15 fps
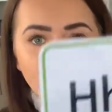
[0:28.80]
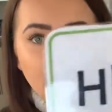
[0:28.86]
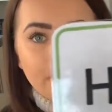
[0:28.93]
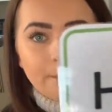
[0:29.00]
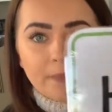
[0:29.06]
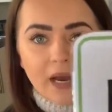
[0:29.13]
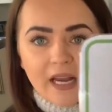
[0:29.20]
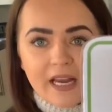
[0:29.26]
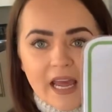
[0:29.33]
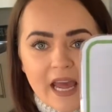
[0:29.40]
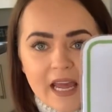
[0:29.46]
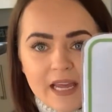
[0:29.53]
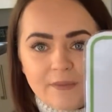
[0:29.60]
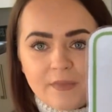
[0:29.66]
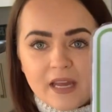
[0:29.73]
My
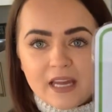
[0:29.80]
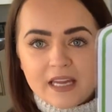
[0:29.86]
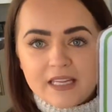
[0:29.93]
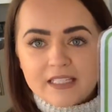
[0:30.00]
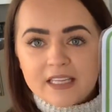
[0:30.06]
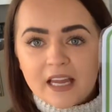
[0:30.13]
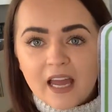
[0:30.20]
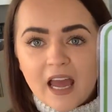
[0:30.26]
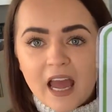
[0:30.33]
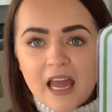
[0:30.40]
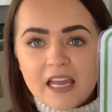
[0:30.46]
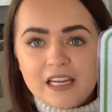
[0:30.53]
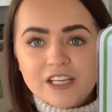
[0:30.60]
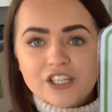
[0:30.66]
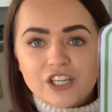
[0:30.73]
name is
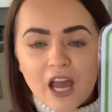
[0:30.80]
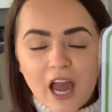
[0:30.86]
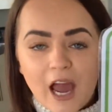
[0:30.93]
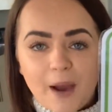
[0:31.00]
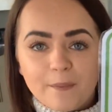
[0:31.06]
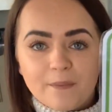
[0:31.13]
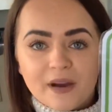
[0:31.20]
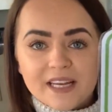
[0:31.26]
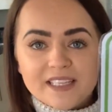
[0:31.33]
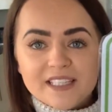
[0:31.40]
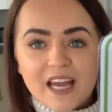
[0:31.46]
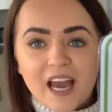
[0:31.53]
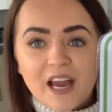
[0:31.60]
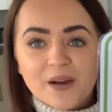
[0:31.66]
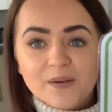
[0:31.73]
H and my
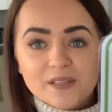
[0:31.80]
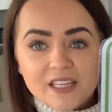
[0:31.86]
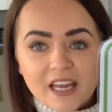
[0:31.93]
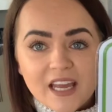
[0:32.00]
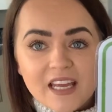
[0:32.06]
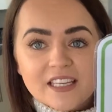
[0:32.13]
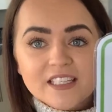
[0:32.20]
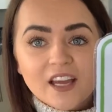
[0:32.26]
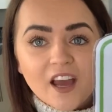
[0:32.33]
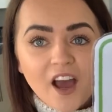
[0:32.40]
sound is H.